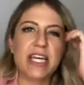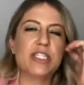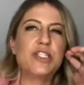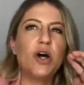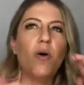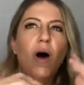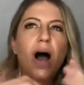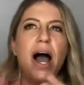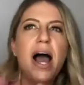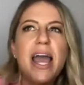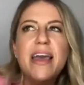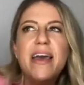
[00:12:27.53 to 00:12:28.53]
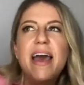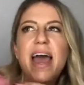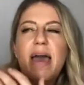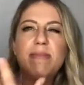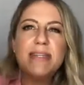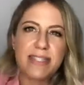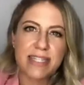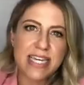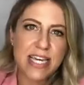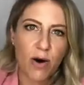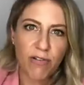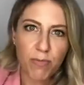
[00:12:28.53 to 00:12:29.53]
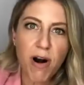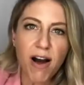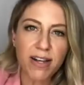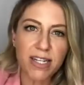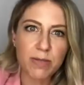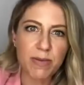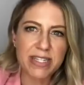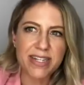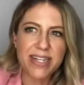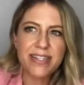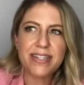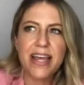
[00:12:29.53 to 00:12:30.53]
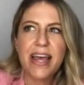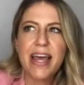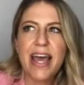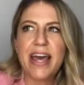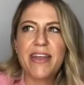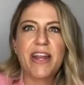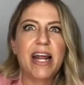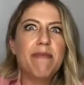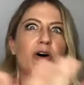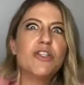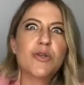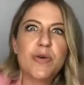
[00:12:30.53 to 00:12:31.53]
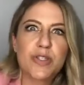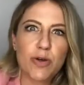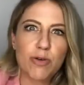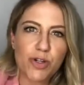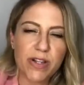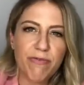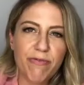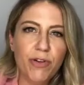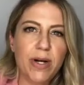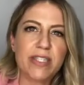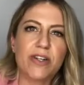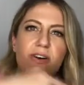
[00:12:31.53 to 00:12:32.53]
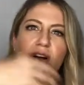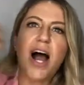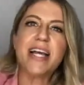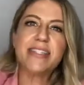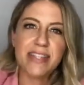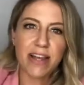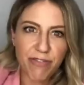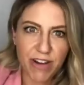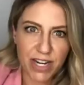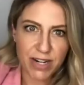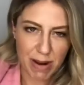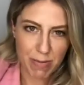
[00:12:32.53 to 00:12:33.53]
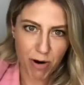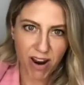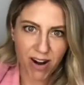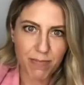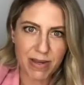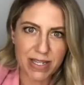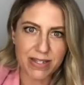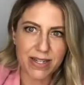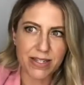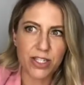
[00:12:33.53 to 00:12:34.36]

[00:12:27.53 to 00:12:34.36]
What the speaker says: So I am the CEO of a product business, and then I'm also a social influencer. I self-fund my product business.